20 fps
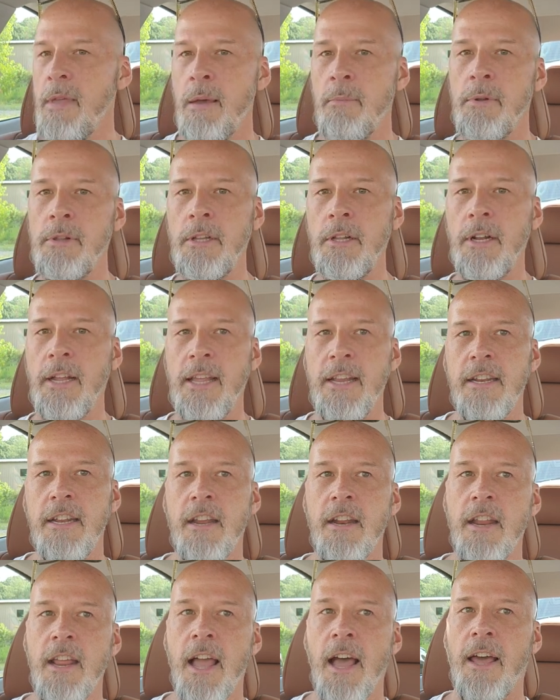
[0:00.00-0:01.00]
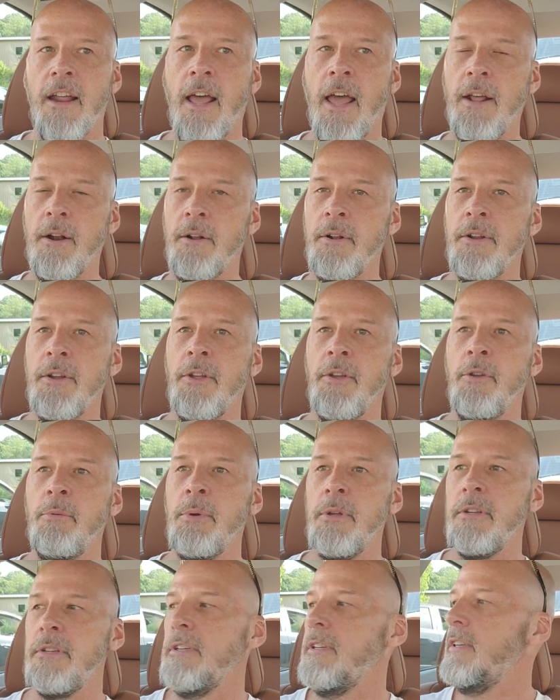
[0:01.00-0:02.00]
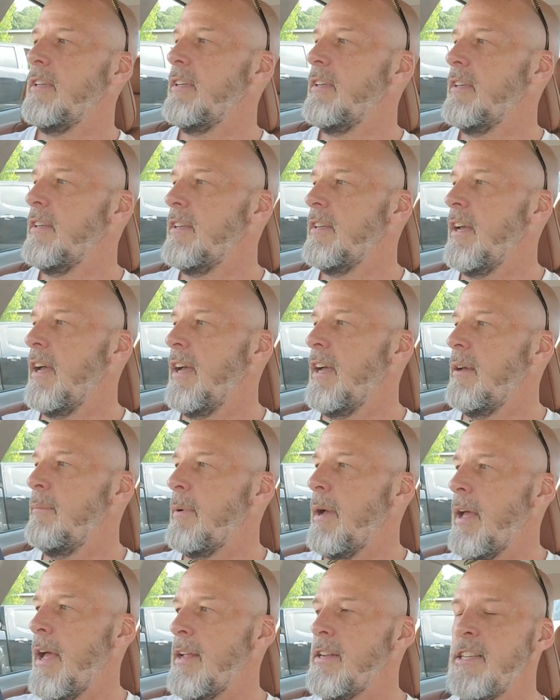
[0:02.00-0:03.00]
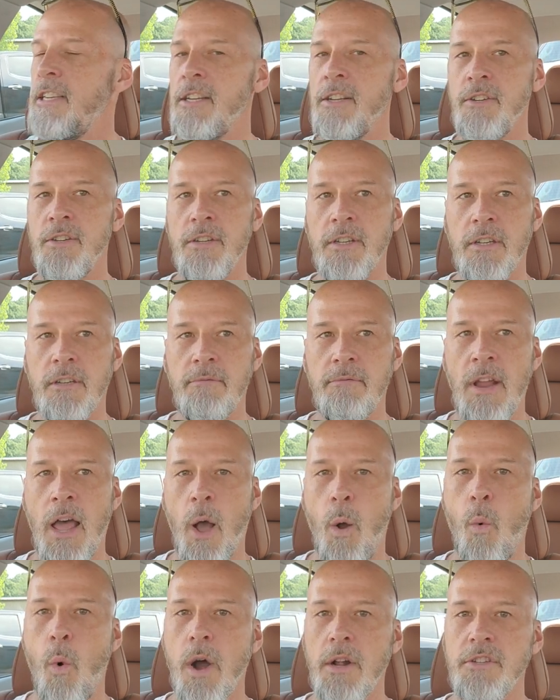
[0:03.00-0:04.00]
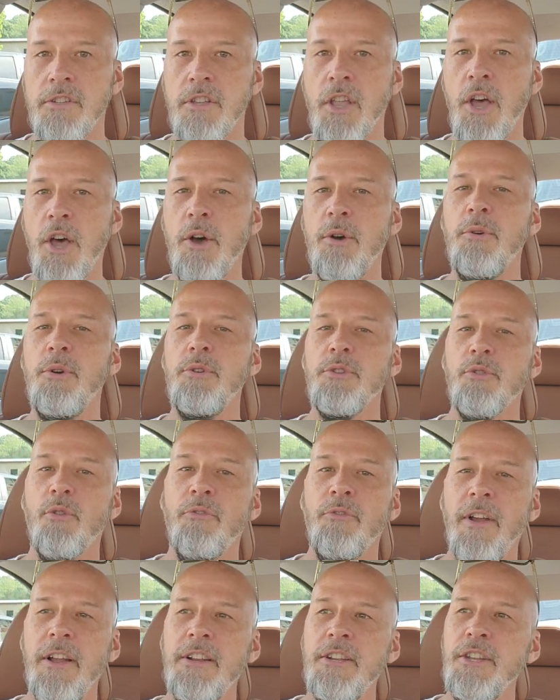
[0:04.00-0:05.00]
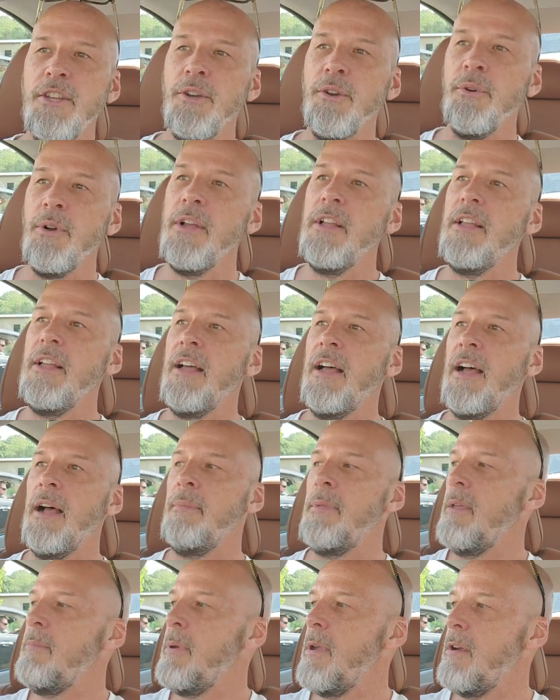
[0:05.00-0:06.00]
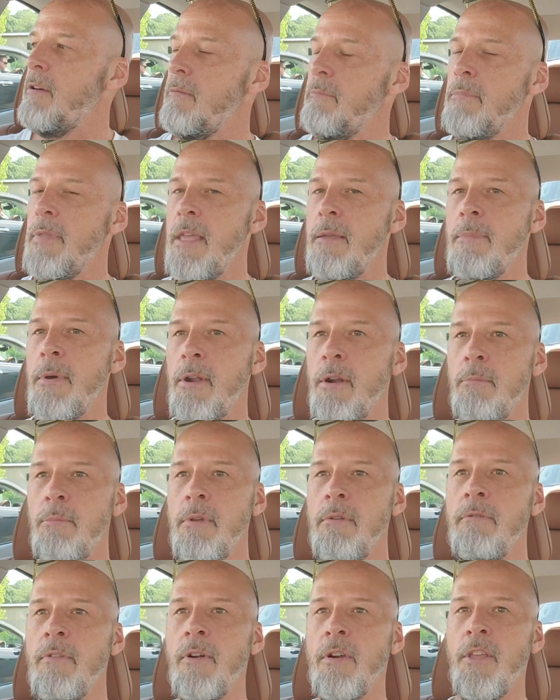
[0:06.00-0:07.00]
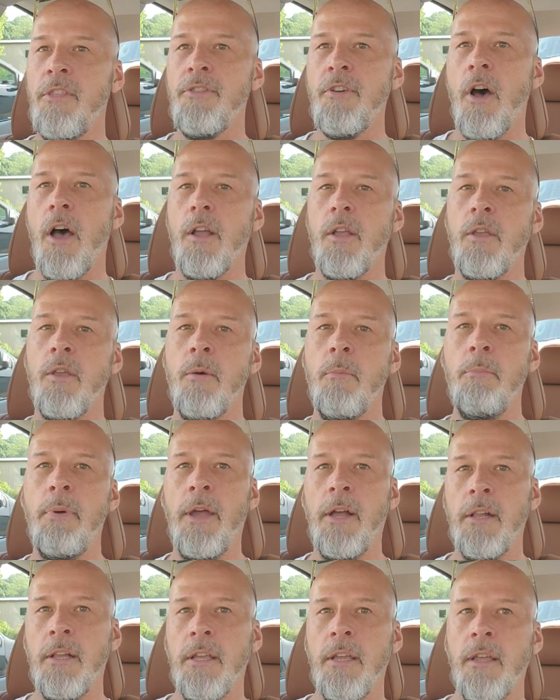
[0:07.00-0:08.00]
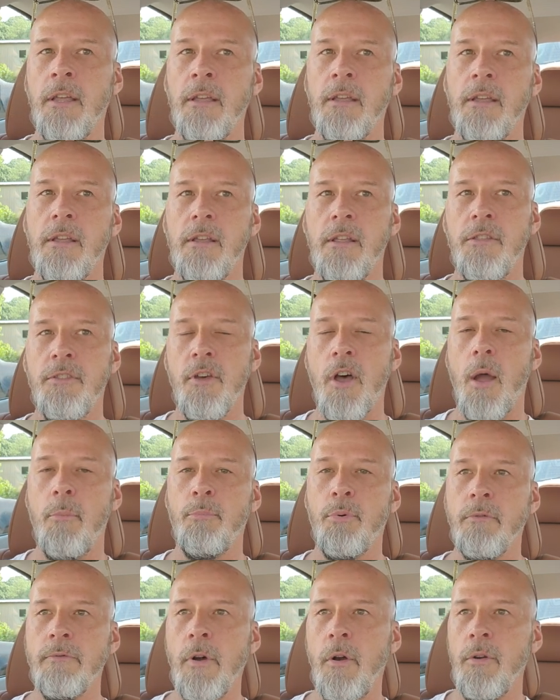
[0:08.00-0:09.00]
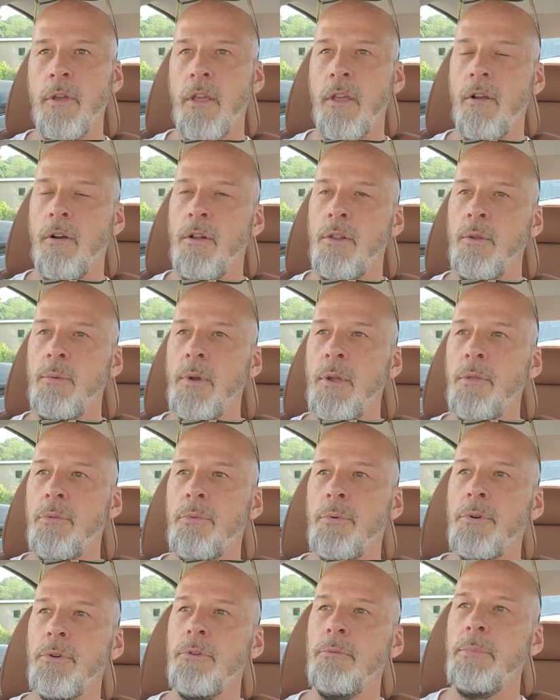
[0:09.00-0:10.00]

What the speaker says: I'm a little ADD, I don't know, but I tend to not watch those, or if I do, they better be very thought-compelling, thought-provoking all the way through.